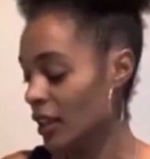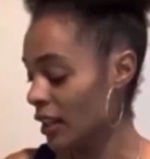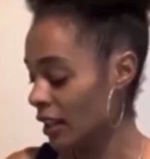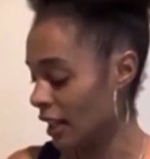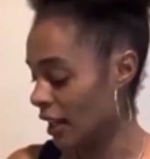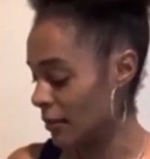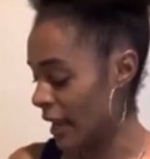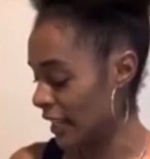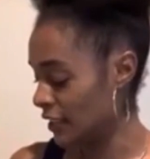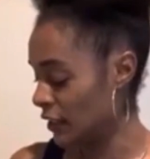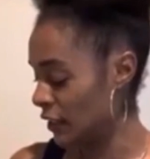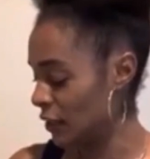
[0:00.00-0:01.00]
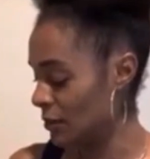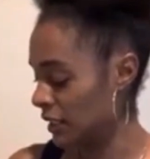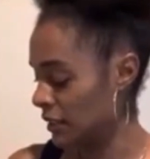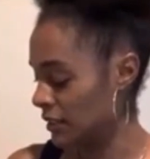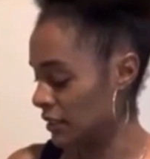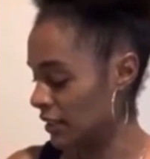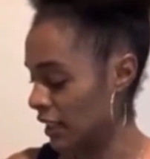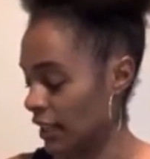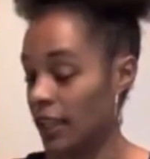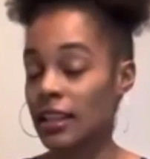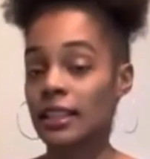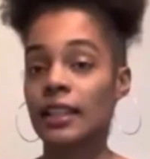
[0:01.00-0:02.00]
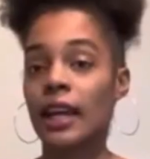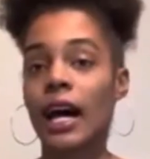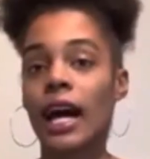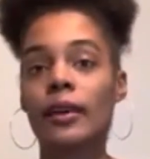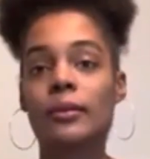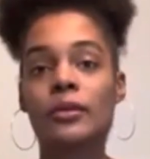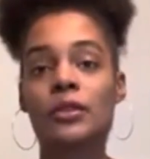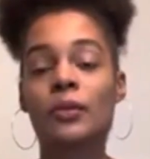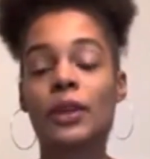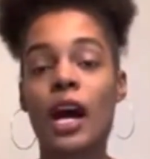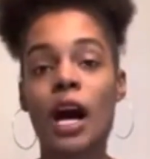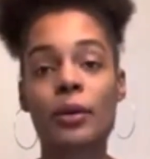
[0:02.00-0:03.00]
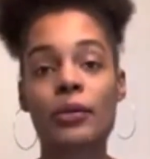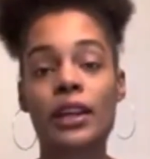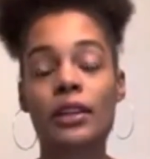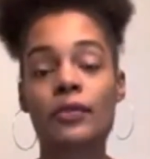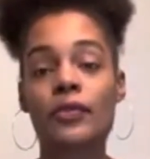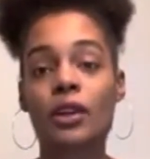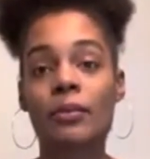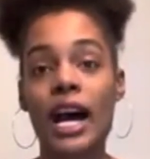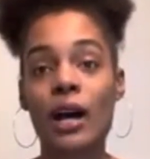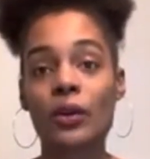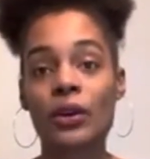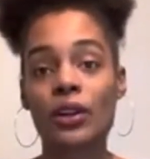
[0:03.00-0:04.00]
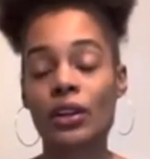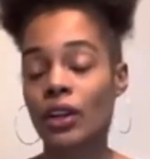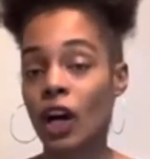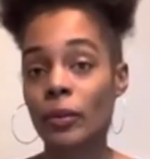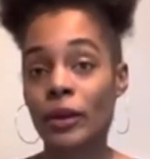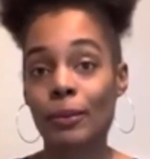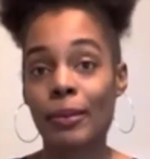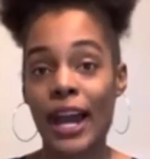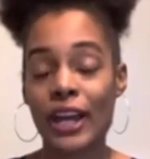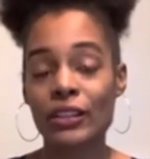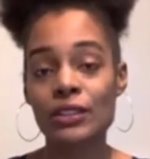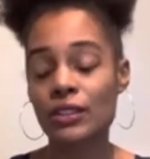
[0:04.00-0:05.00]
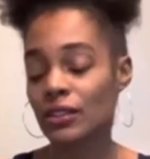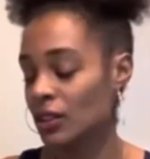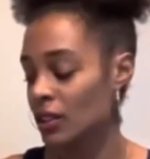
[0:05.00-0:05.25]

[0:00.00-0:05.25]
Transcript: As humans, a lot of the times we operate from our karmic patterns